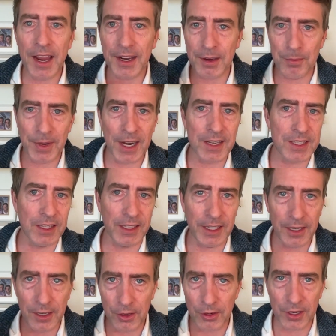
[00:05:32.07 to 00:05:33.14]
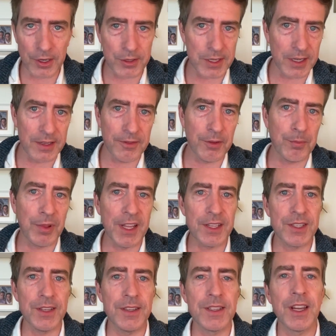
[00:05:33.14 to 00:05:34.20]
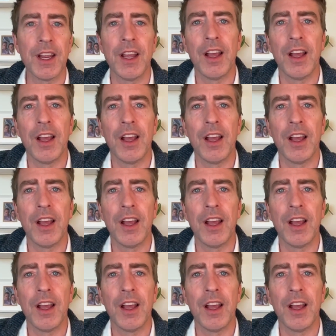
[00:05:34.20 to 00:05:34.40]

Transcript: it can be nice and lead. You can use it in different places.